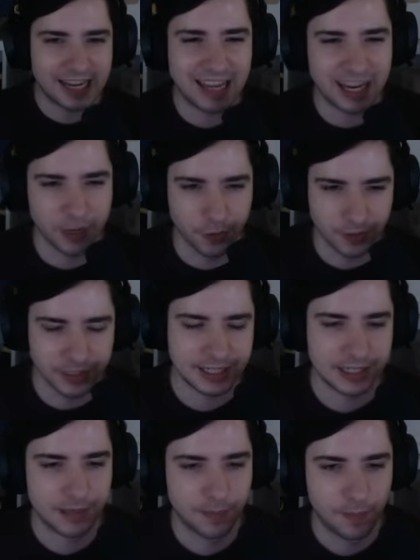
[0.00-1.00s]

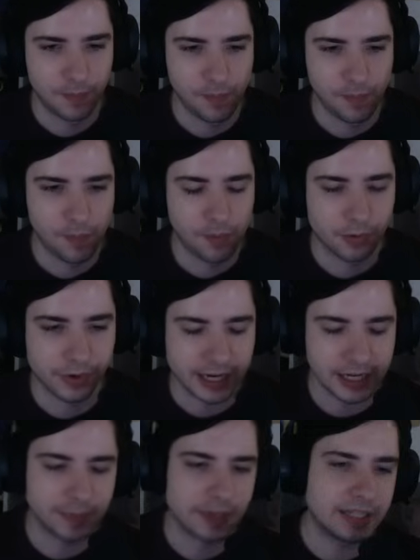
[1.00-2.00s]
KOs,
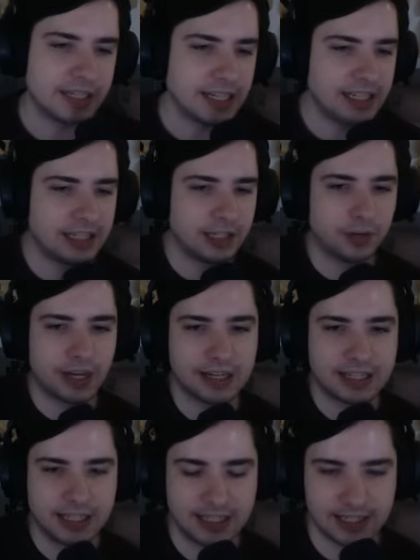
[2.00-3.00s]
right? But it's easy to get
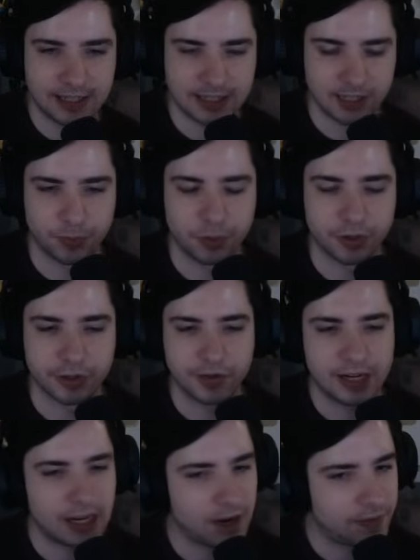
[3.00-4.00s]
assist as a support,
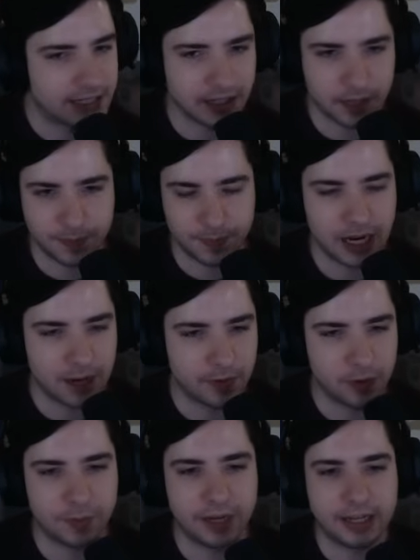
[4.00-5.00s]
right? Every single game where you
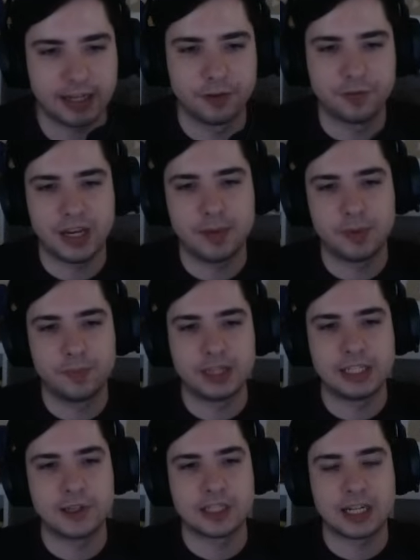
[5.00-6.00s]
play Clefable,
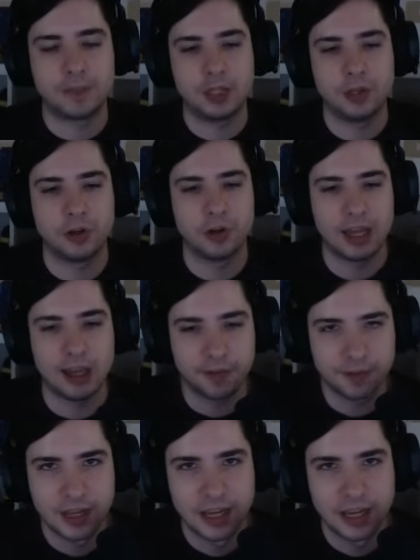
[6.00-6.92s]
Blissey or something, you're gonna have